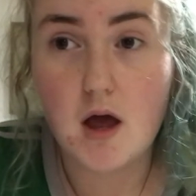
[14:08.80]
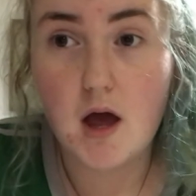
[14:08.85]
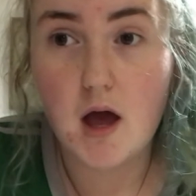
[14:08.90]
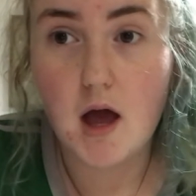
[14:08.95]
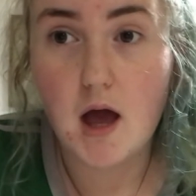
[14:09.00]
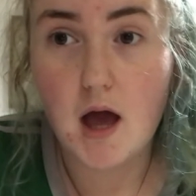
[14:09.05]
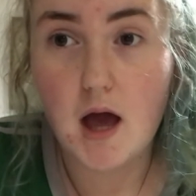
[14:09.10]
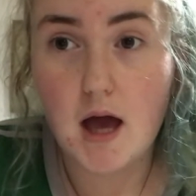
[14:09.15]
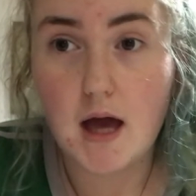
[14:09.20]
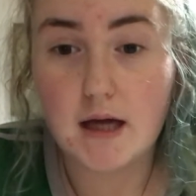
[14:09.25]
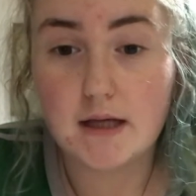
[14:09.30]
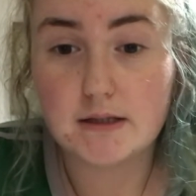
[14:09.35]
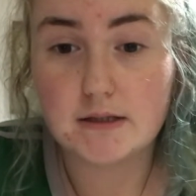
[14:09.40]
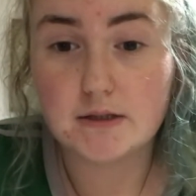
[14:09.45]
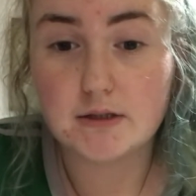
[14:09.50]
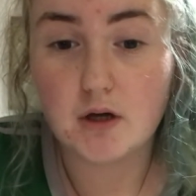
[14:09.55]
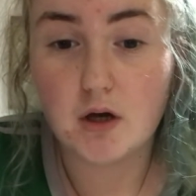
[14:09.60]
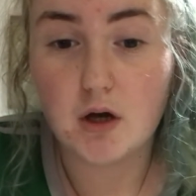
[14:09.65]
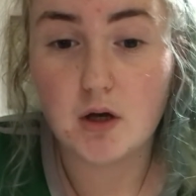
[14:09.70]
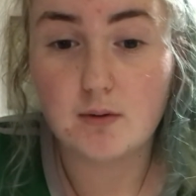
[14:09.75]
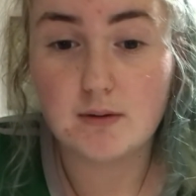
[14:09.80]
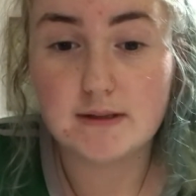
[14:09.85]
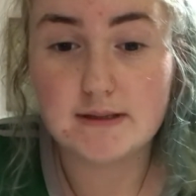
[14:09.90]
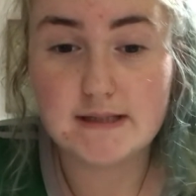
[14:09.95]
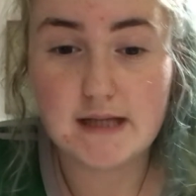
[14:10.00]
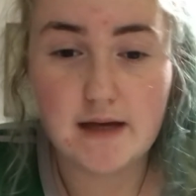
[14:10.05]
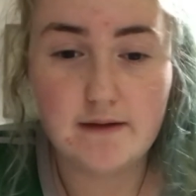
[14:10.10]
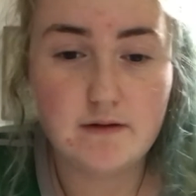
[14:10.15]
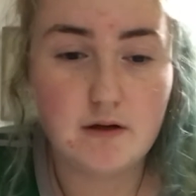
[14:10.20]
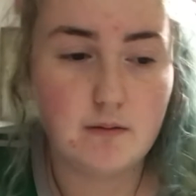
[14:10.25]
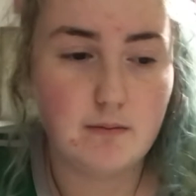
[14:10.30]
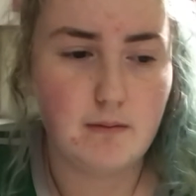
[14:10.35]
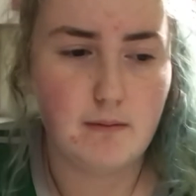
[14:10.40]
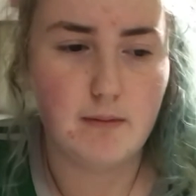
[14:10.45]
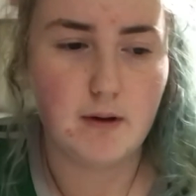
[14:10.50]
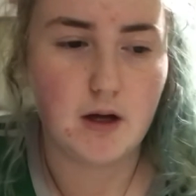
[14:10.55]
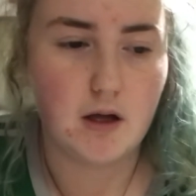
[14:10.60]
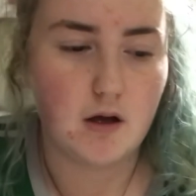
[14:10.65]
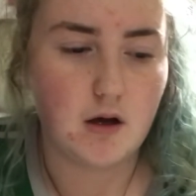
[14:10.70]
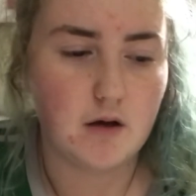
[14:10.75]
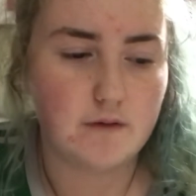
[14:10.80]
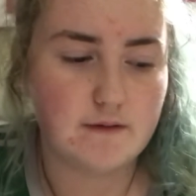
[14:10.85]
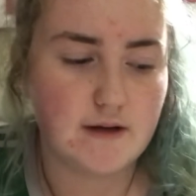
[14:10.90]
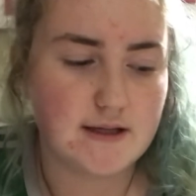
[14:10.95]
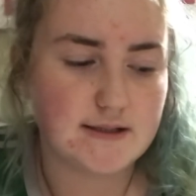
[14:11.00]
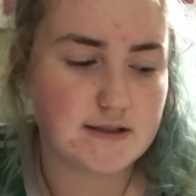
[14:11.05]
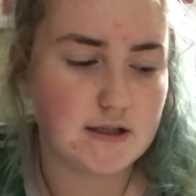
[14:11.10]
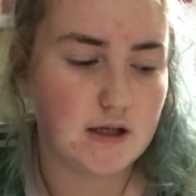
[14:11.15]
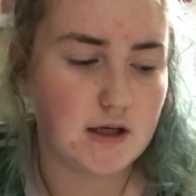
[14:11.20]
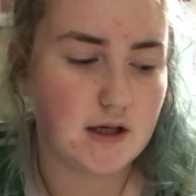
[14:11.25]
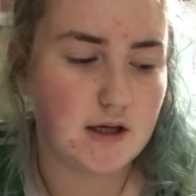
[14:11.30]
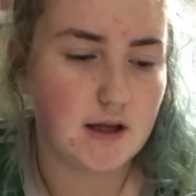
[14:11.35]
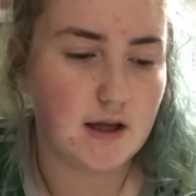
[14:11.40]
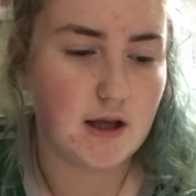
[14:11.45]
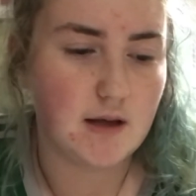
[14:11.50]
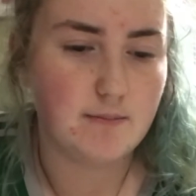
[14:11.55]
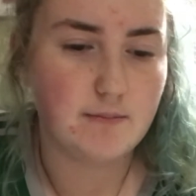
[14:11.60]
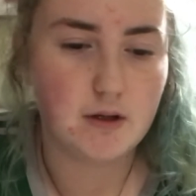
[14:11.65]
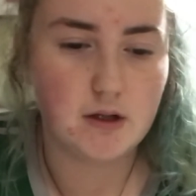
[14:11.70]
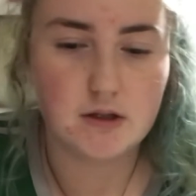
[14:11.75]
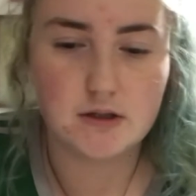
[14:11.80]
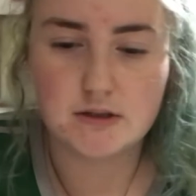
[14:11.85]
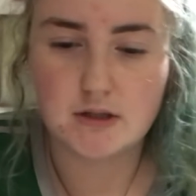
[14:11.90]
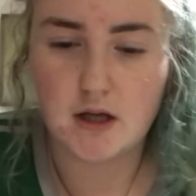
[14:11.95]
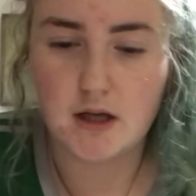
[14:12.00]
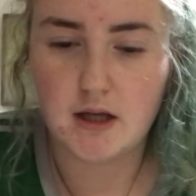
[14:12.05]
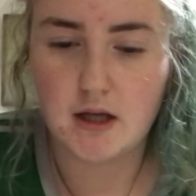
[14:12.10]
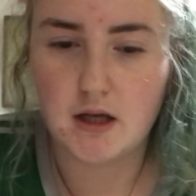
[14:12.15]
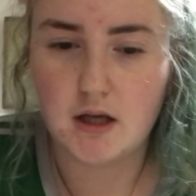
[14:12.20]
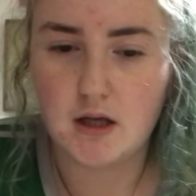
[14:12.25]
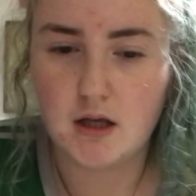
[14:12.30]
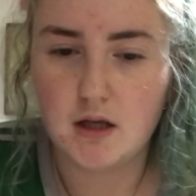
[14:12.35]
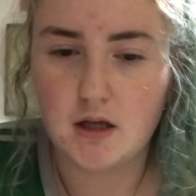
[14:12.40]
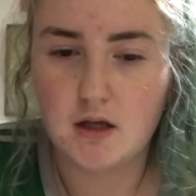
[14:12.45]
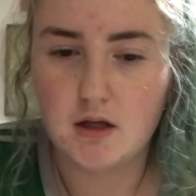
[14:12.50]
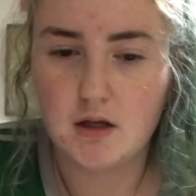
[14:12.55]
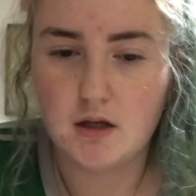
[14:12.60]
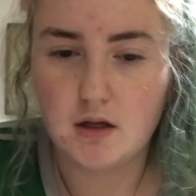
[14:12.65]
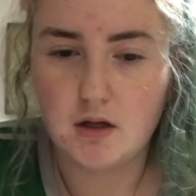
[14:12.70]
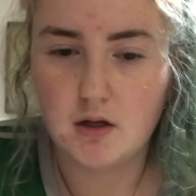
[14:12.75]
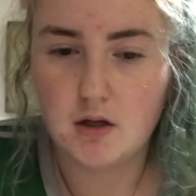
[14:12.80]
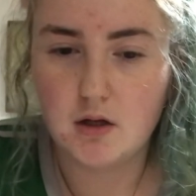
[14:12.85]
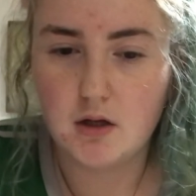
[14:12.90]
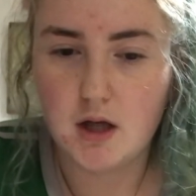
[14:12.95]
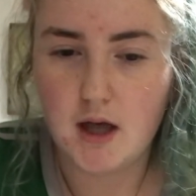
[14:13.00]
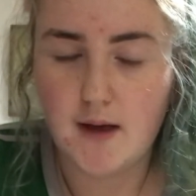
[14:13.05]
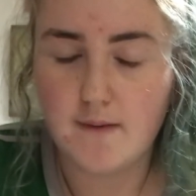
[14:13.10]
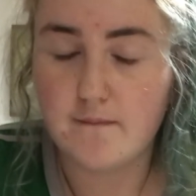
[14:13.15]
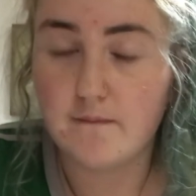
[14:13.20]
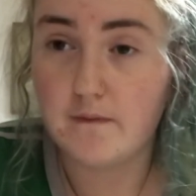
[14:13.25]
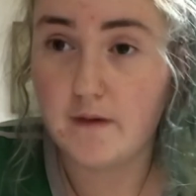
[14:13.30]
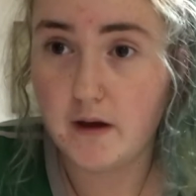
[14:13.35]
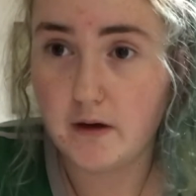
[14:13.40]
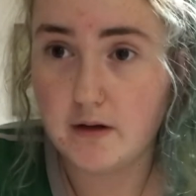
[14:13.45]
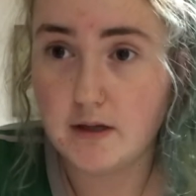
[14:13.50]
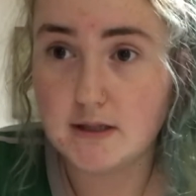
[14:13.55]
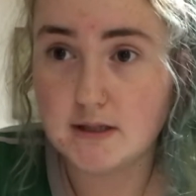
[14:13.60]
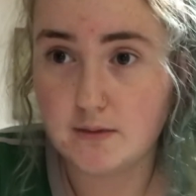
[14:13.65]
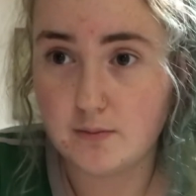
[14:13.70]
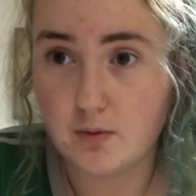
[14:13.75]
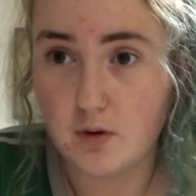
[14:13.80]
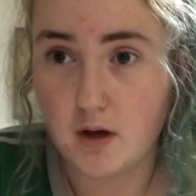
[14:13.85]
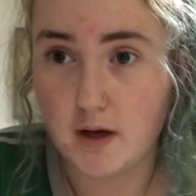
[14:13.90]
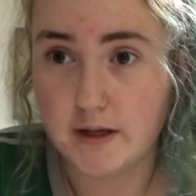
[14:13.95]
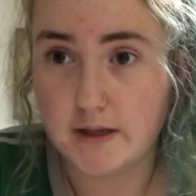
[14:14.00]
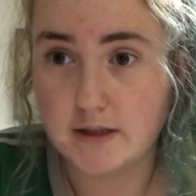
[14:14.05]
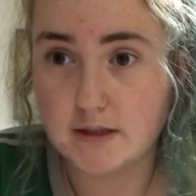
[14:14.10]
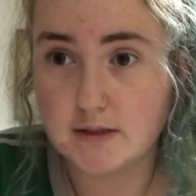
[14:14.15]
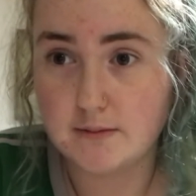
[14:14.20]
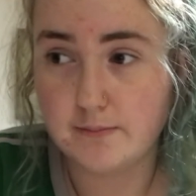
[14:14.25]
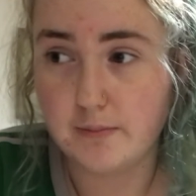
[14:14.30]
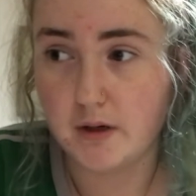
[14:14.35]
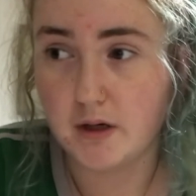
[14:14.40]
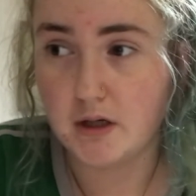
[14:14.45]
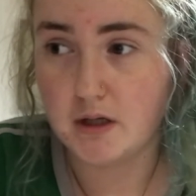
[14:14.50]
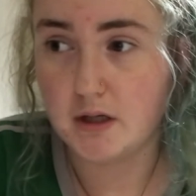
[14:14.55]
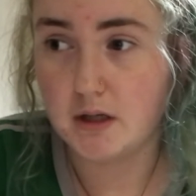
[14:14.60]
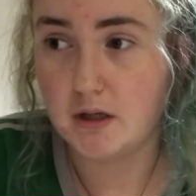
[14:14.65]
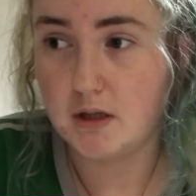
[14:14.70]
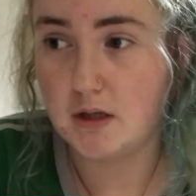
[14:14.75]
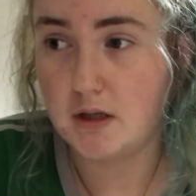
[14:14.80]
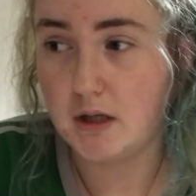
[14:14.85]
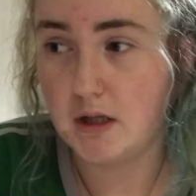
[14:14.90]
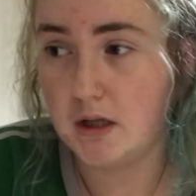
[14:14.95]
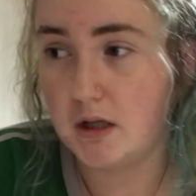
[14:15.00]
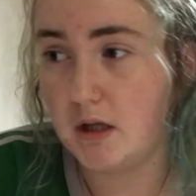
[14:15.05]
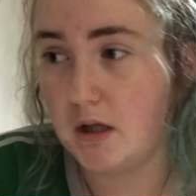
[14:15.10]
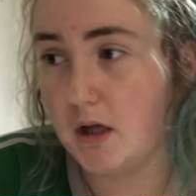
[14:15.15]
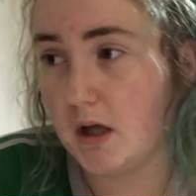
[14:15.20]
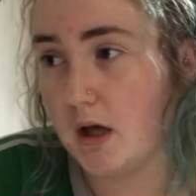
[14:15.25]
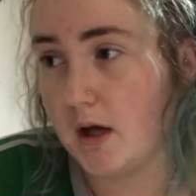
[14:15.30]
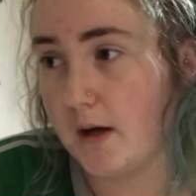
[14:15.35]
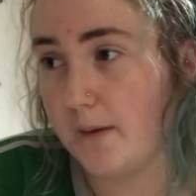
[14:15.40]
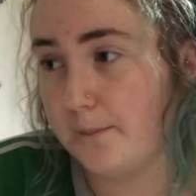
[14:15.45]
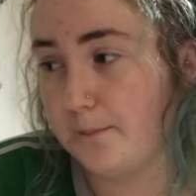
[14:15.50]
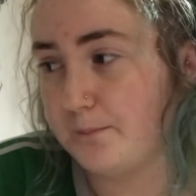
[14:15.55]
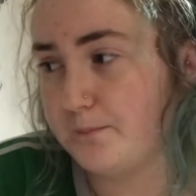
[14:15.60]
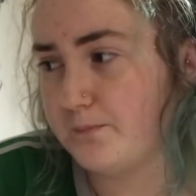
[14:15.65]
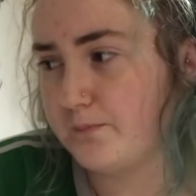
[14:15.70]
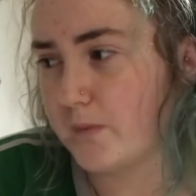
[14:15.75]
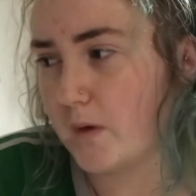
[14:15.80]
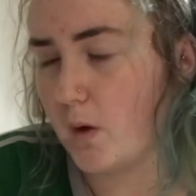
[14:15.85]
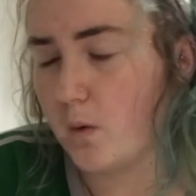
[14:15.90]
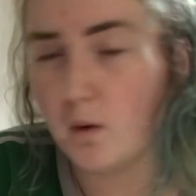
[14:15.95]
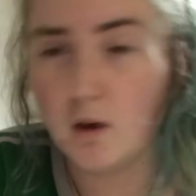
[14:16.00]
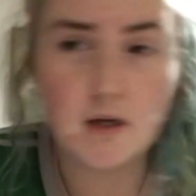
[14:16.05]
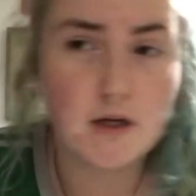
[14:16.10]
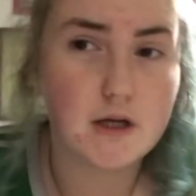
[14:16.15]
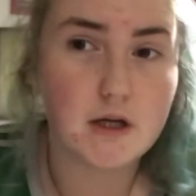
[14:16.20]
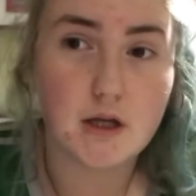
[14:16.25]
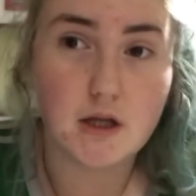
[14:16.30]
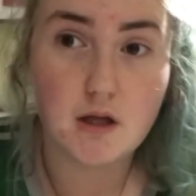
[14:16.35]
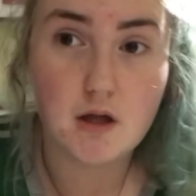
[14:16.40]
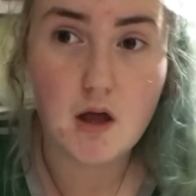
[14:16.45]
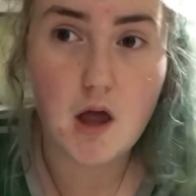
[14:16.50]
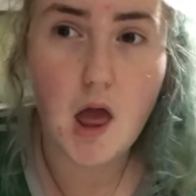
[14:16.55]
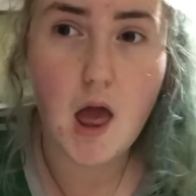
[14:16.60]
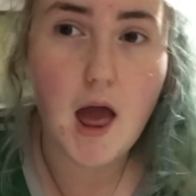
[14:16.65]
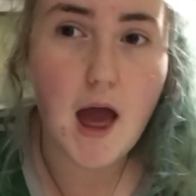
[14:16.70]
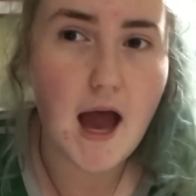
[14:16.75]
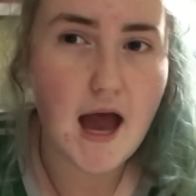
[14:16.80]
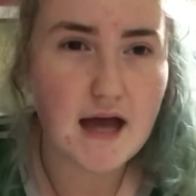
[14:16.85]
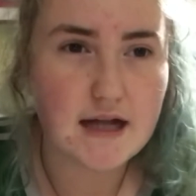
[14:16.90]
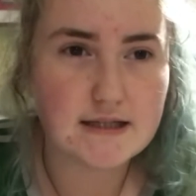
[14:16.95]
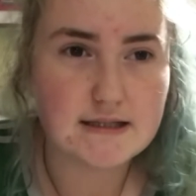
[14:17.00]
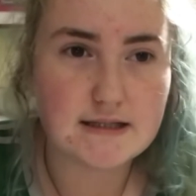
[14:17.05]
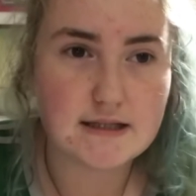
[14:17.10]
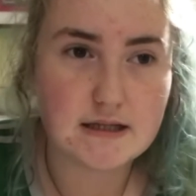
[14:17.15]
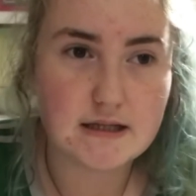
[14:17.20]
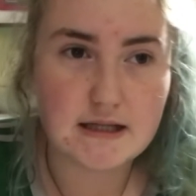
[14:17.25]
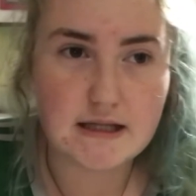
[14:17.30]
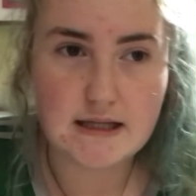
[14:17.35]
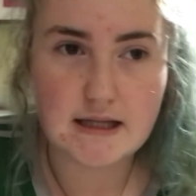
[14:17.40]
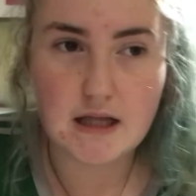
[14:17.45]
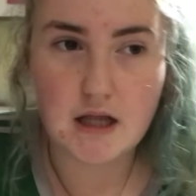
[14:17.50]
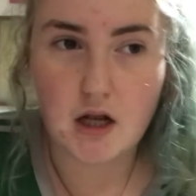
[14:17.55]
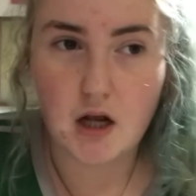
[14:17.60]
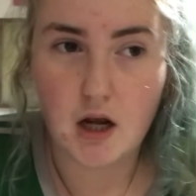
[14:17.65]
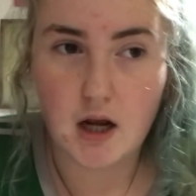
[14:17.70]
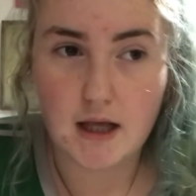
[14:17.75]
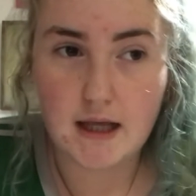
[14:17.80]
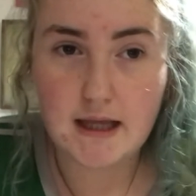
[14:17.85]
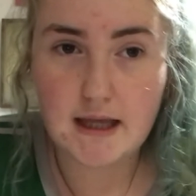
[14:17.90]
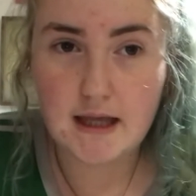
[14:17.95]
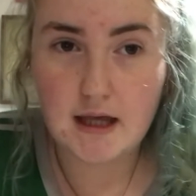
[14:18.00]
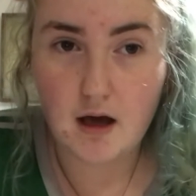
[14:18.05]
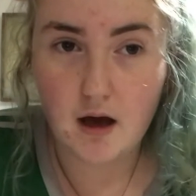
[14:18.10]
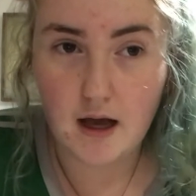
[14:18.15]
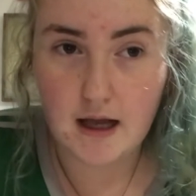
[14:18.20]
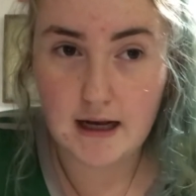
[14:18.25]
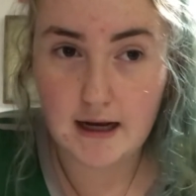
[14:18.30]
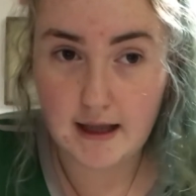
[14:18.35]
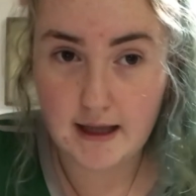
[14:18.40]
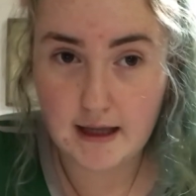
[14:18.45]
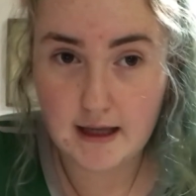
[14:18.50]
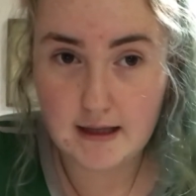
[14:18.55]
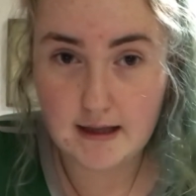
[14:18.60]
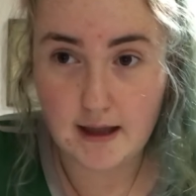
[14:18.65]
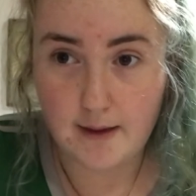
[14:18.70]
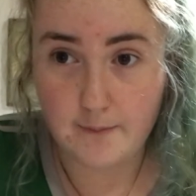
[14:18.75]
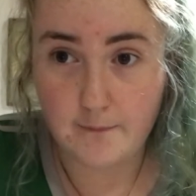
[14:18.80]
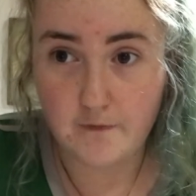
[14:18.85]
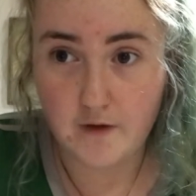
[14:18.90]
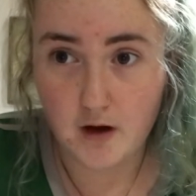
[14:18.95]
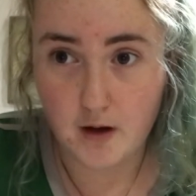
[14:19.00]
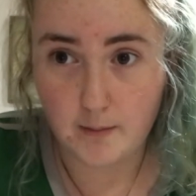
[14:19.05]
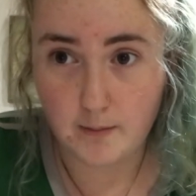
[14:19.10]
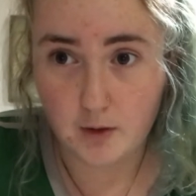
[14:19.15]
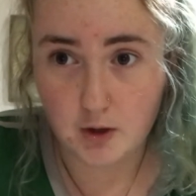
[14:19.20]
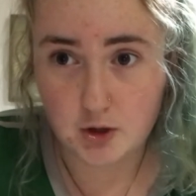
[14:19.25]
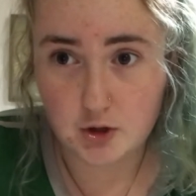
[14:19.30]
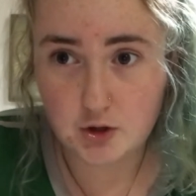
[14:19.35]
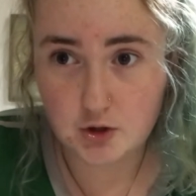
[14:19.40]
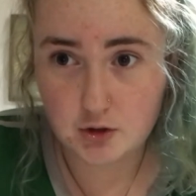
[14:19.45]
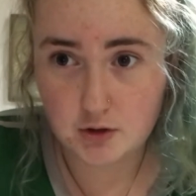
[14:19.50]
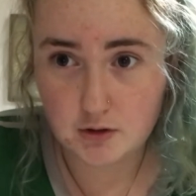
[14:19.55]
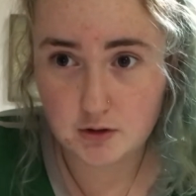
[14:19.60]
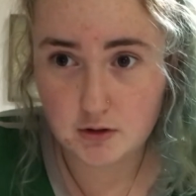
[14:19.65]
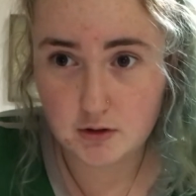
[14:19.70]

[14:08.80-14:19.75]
And I will definitely be buying off Nasty Gal again because I am very surprised by the um, quality and the like. I like them very much.